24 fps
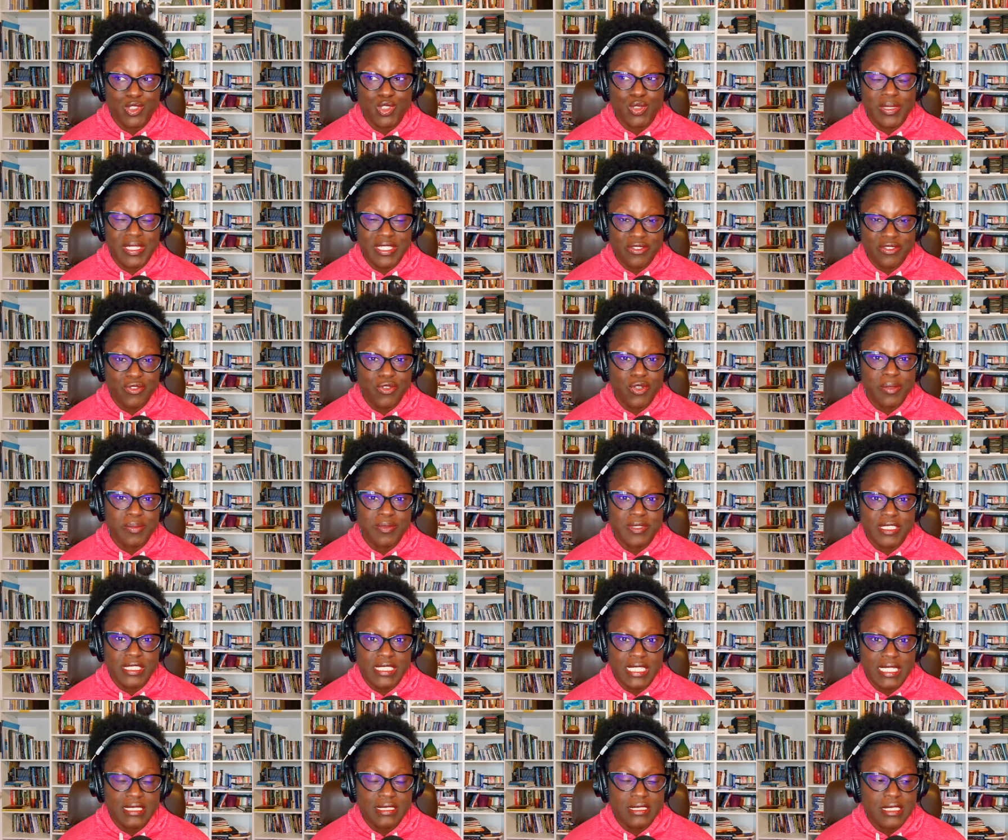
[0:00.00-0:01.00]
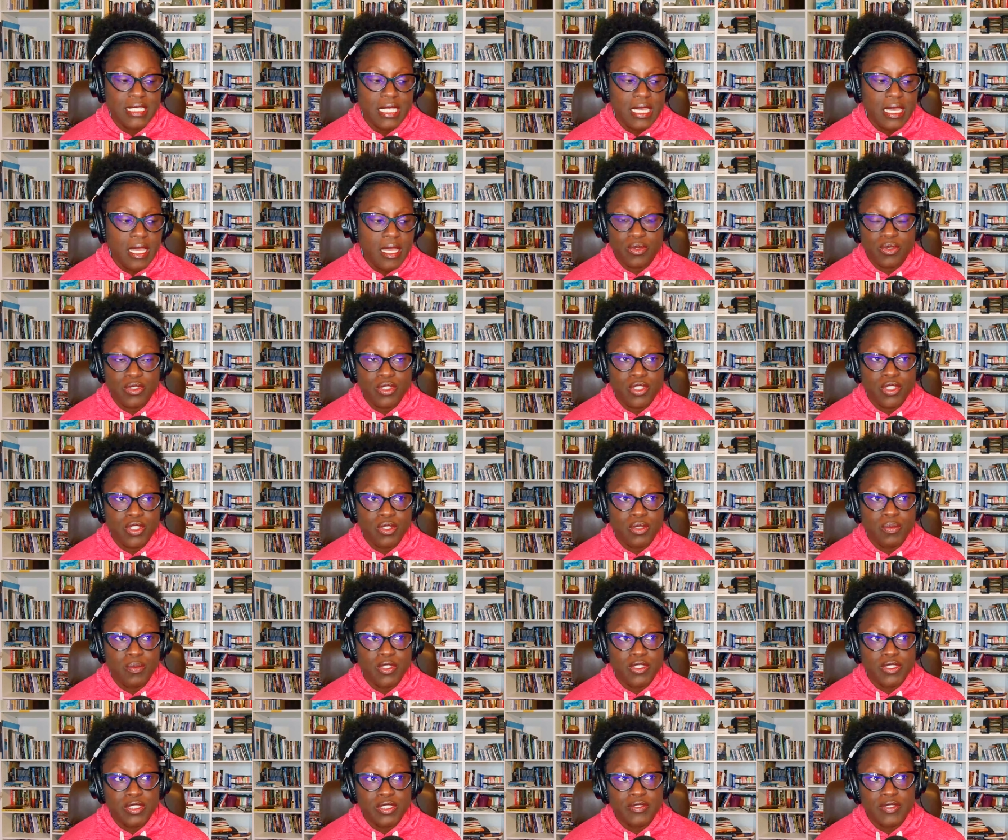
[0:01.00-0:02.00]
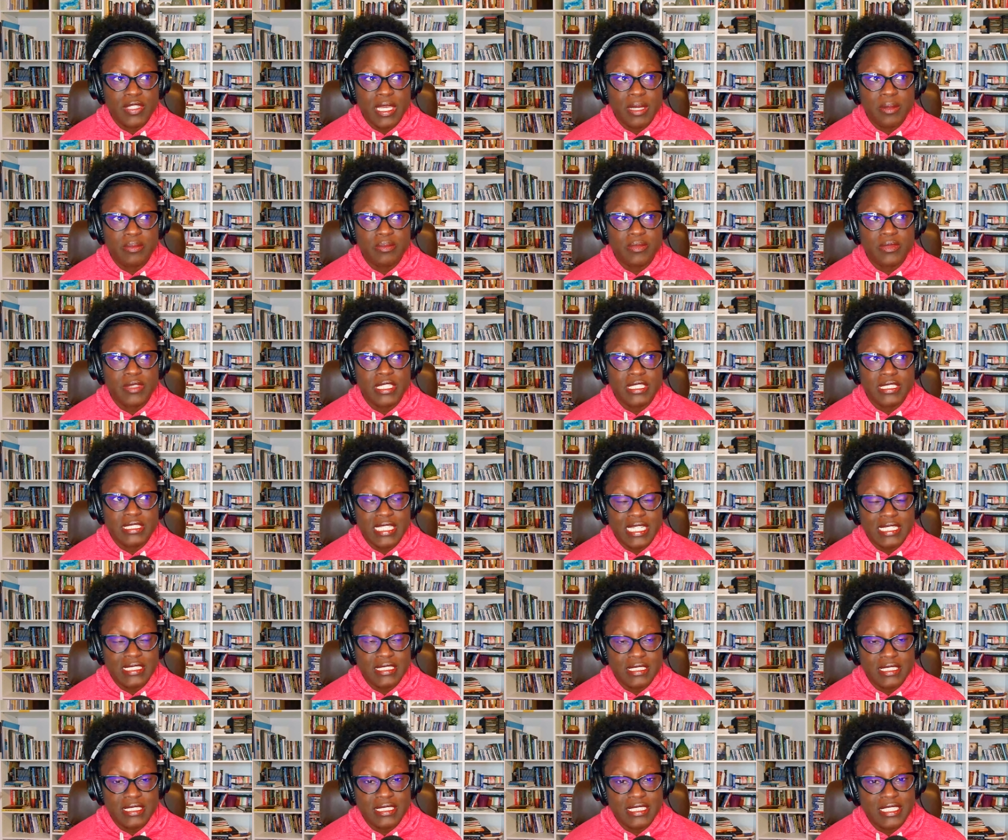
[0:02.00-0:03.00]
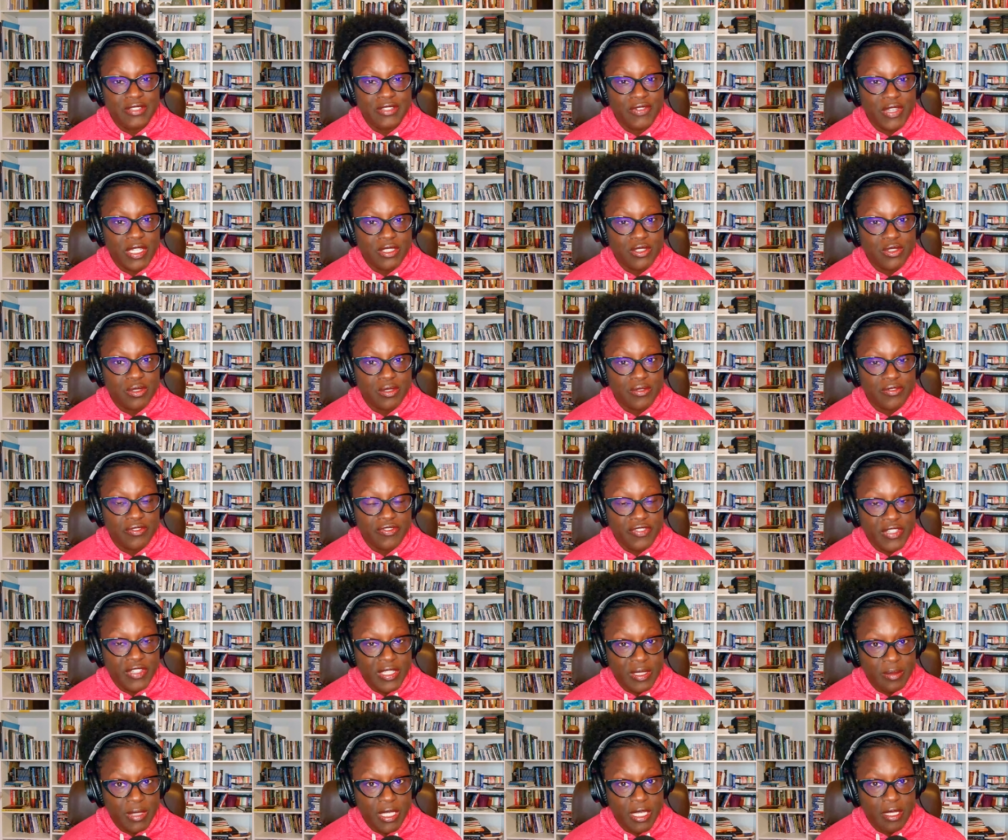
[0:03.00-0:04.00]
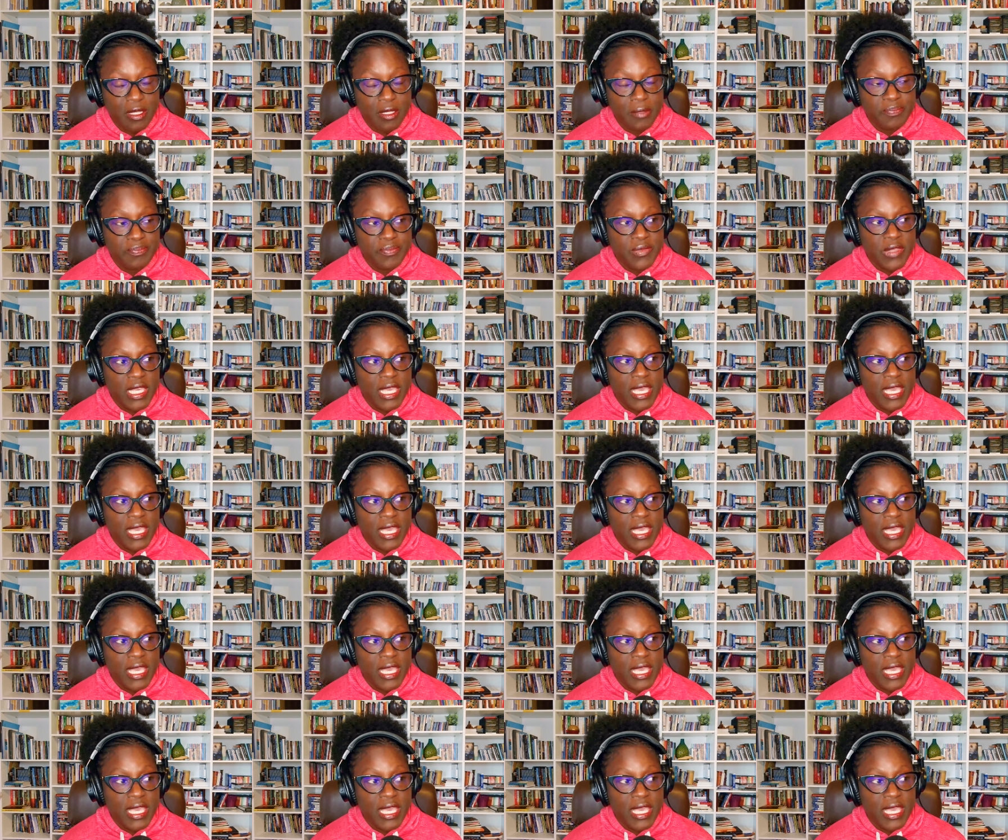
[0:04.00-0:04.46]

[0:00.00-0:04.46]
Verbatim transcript: 24%. Most of them that attended this event were female.